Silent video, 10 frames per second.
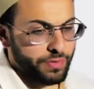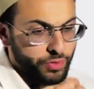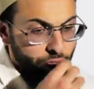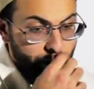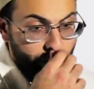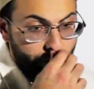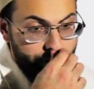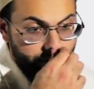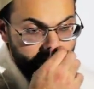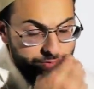if you go on the
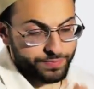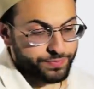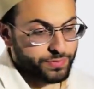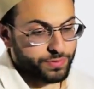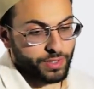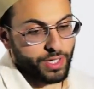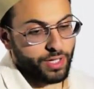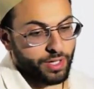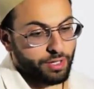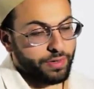website,
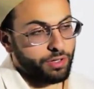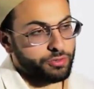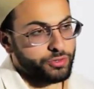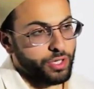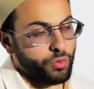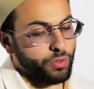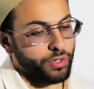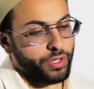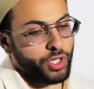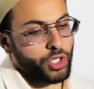uh,
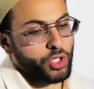elevateculture.org,